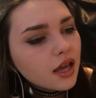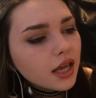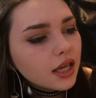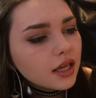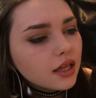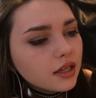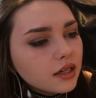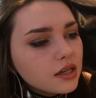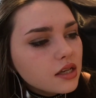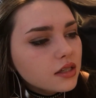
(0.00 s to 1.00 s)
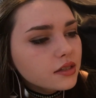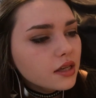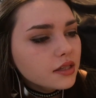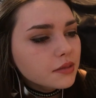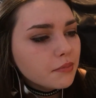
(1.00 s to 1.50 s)
And it
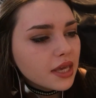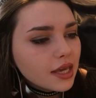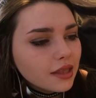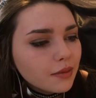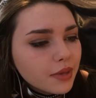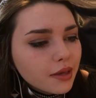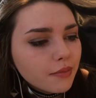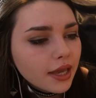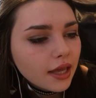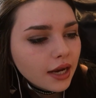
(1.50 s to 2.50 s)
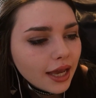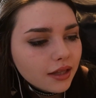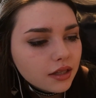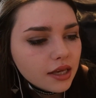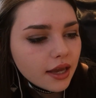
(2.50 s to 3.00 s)
says, me and the big man
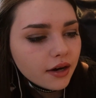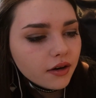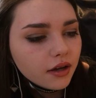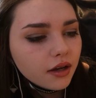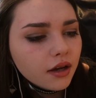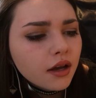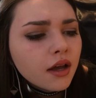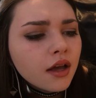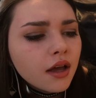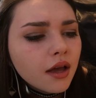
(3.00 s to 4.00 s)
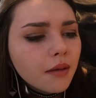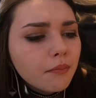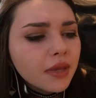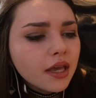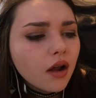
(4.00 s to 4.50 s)
at the Eric
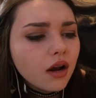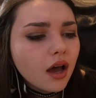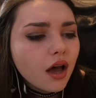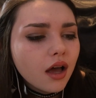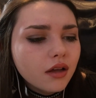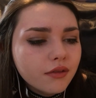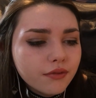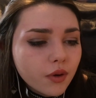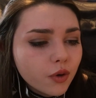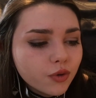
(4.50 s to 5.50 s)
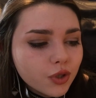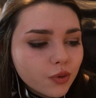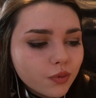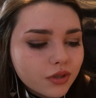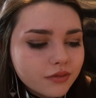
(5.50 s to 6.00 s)
Miala photo
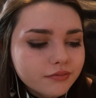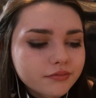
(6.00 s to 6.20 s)
shoot.